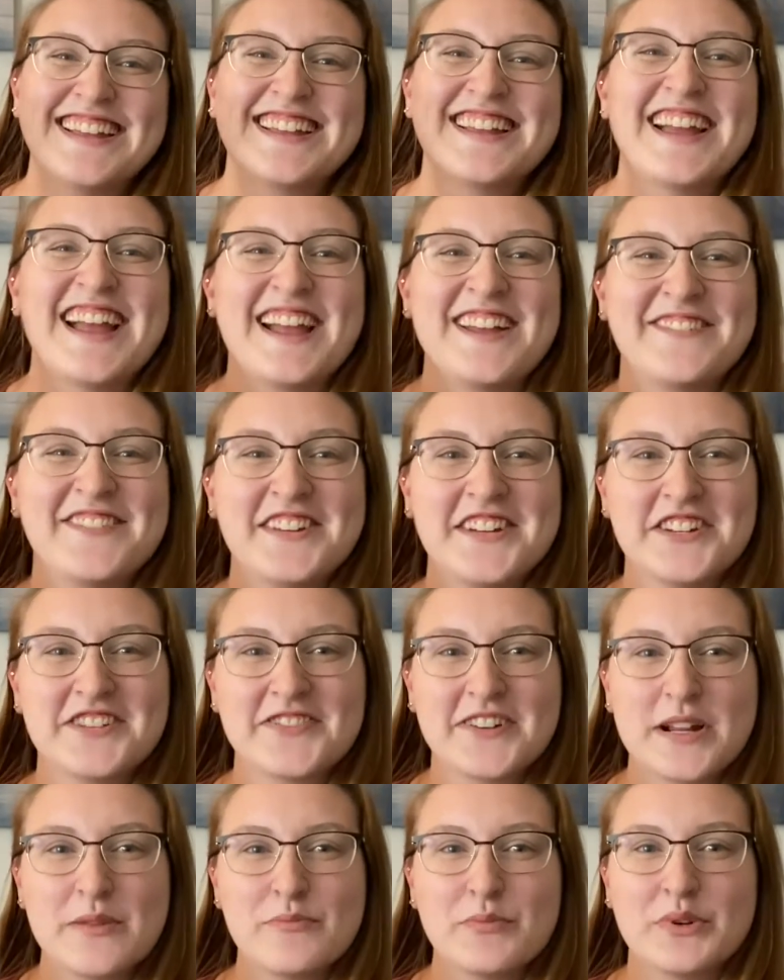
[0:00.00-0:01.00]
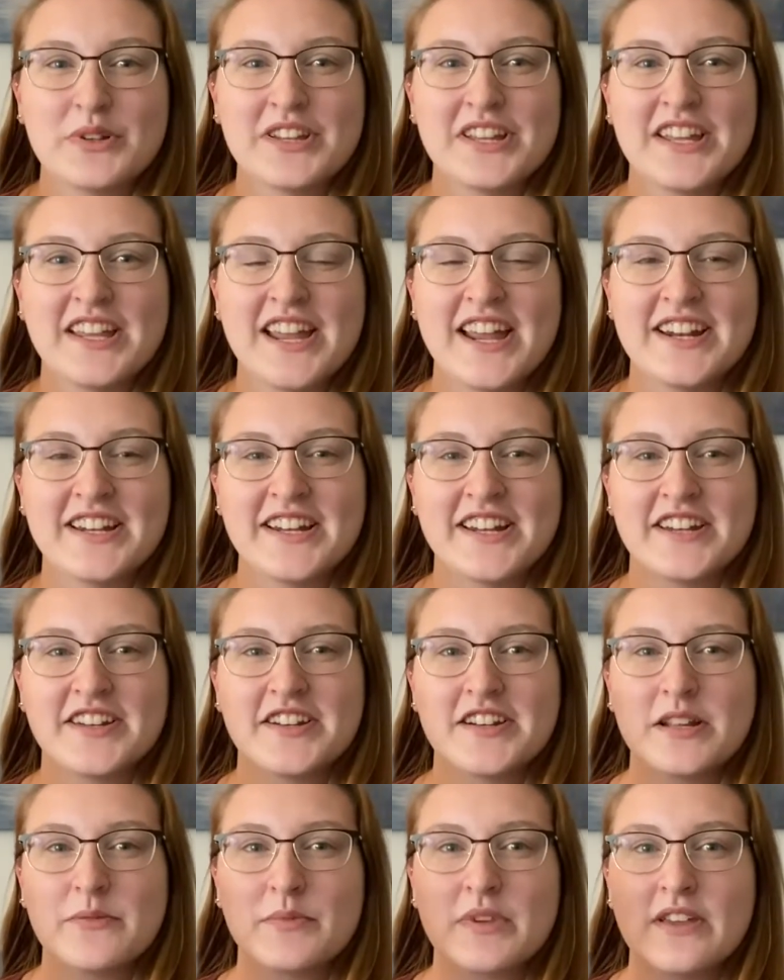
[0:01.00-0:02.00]
I finished reading Bully, and I
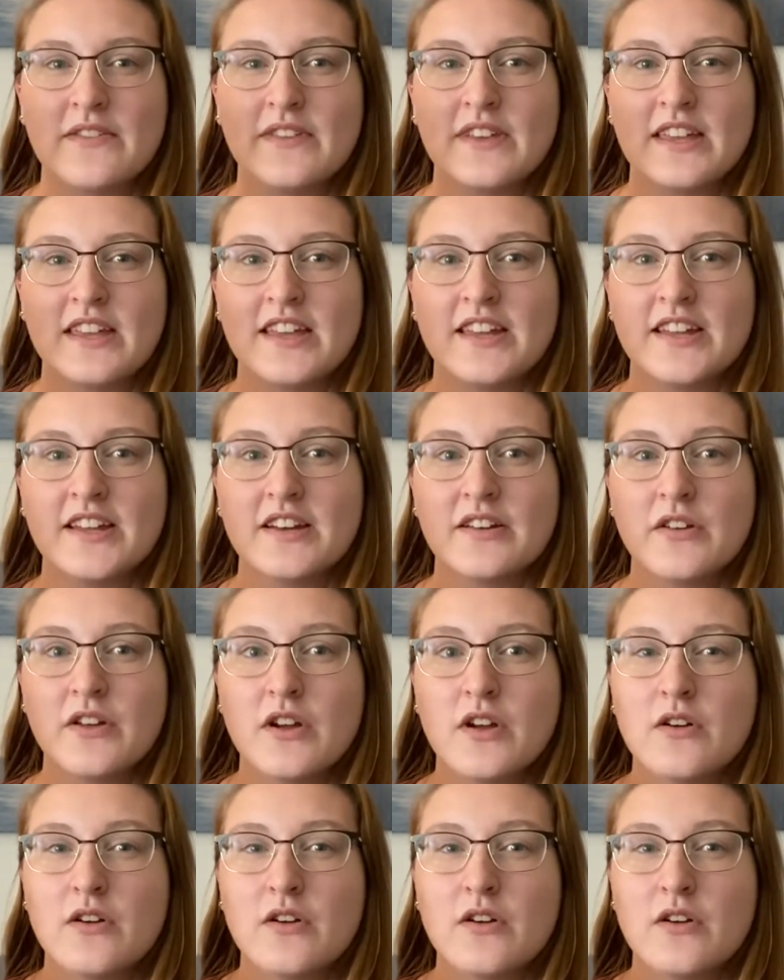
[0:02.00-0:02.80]
ended up giving it